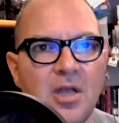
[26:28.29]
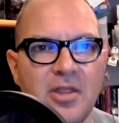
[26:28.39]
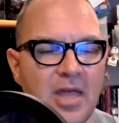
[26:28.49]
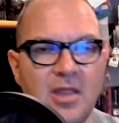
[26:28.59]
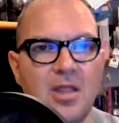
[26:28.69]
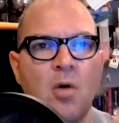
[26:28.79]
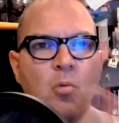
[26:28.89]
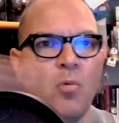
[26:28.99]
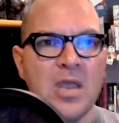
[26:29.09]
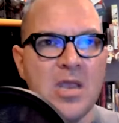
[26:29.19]
then uh,
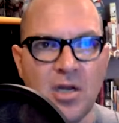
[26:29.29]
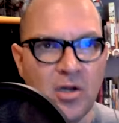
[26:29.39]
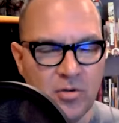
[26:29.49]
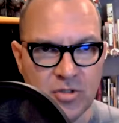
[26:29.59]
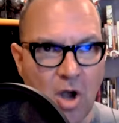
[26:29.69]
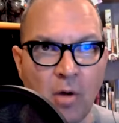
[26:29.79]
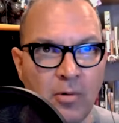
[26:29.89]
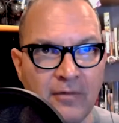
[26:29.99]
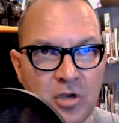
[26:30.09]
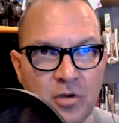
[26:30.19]
we lose all
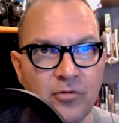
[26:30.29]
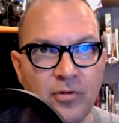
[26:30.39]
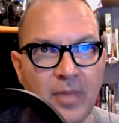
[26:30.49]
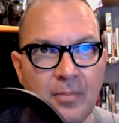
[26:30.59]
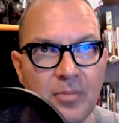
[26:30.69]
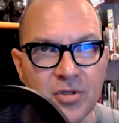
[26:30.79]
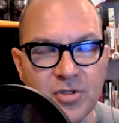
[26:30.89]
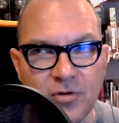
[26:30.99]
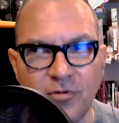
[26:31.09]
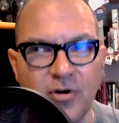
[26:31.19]
revenue from that
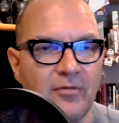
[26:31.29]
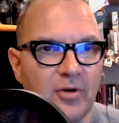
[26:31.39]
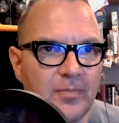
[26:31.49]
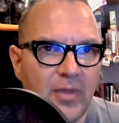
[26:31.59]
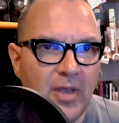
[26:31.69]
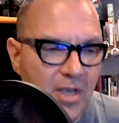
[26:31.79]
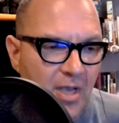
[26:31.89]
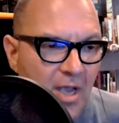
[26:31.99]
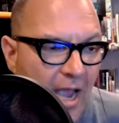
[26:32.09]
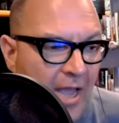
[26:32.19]
person forever
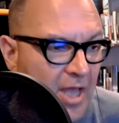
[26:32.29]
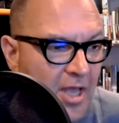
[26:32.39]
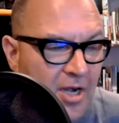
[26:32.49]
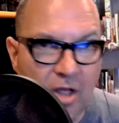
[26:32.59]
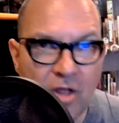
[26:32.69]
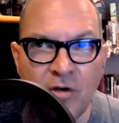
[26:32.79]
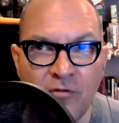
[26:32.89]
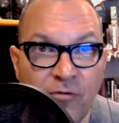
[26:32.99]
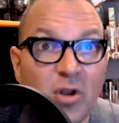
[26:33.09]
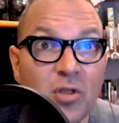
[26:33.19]
and then the
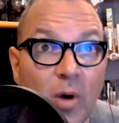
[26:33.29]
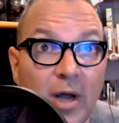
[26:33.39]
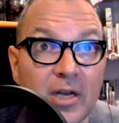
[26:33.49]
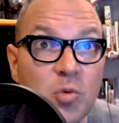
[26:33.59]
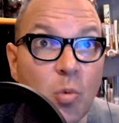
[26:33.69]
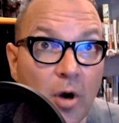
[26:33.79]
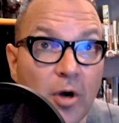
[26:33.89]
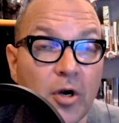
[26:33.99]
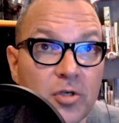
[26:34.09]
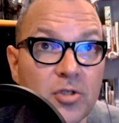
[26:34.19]
fourth one is
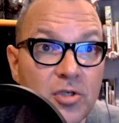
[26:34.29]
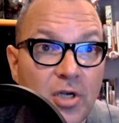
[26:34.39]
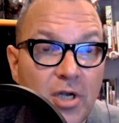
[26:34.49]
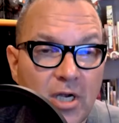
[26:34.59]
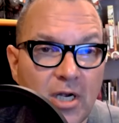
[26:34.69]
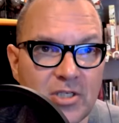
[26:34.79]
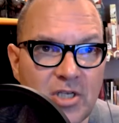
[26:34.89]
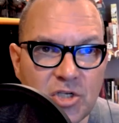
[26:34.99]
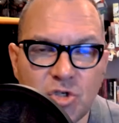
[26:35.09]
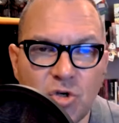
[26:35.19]
workers because
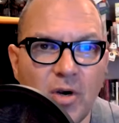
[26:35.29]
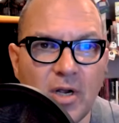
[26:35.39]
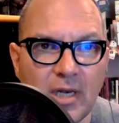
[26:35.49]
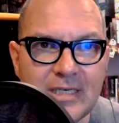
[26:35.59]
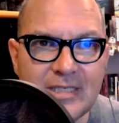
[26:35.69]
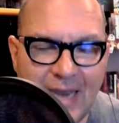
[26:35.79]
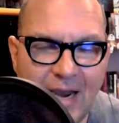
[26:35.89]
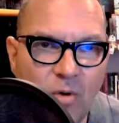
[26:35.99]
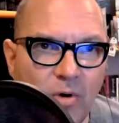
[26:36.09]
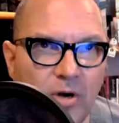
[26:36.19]
historically
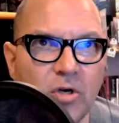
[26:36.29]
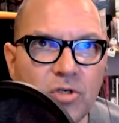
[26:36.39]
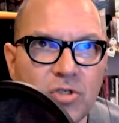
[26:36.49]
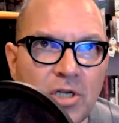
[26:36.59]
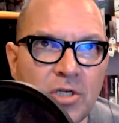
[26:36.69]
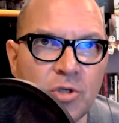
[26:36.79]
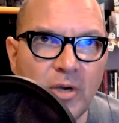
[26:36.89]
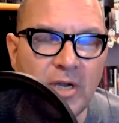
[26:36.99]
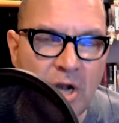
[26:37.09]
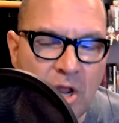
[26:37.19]
tech workers
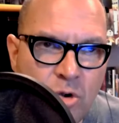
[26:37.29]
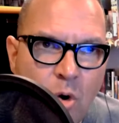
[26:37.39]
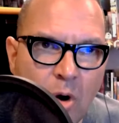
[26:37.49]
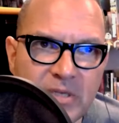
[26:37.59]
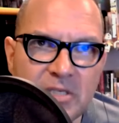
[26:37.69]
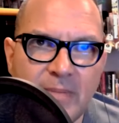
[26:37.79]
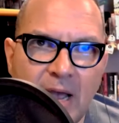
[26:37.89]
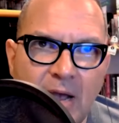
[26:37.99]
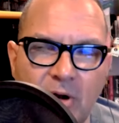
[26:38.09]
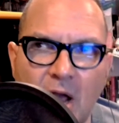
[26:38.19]
enjoyed an enormous
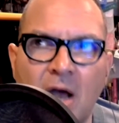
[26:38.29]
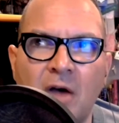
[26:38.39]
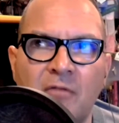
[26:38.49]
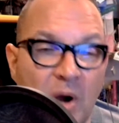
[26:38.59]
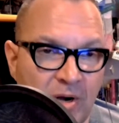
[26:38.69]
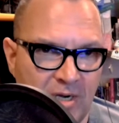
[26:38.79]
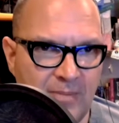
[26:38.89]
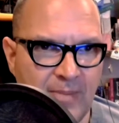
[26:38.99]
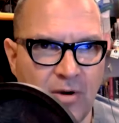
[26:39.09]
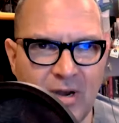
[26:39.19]
amount of
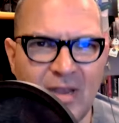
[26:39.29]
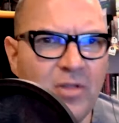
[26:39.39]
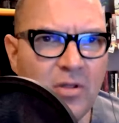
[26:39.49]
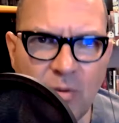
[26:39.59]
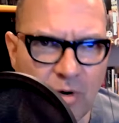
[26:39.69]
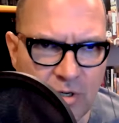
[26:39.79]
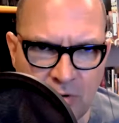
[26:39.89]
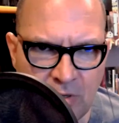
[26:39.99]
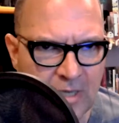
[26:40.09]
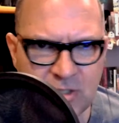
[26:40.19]
bargaining power, even though they weren't
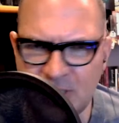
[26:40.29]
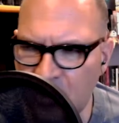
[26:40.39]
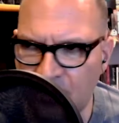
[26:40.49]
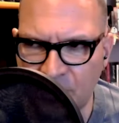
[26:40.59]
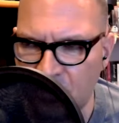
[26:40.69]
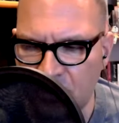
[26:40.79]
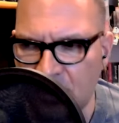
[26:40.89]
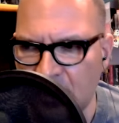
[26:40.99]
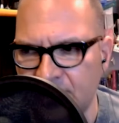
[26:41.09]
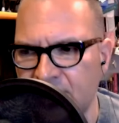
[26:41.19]
unionized, terrible union
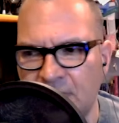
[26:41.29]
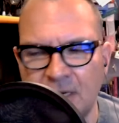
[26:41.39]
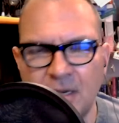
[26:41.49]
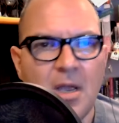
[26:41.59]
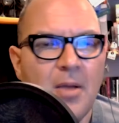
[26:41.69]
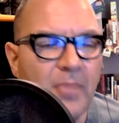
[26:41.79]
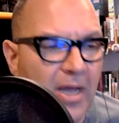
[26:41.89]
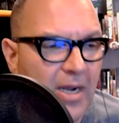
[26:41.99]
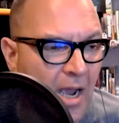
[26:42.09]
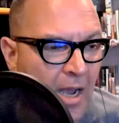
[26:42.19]
right. density.
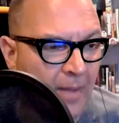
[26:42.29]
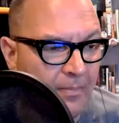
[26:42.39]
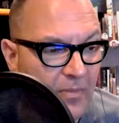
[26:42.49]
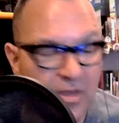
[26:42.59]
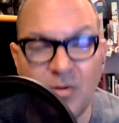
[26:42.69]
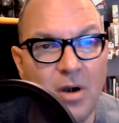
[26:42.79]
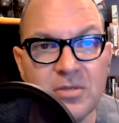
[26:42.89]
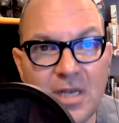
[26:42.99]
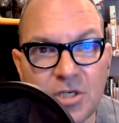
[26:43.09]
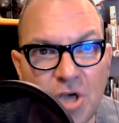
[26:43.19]
But um, you could always
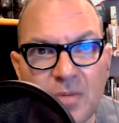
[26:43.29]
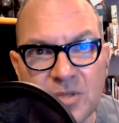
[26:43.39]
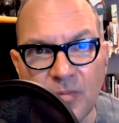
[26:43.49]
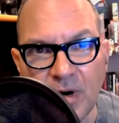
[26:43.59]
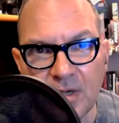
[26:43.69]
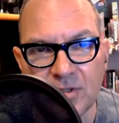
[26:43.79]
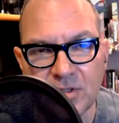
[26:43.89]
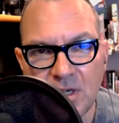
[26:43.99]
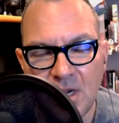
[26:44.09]
get a job somewhere else.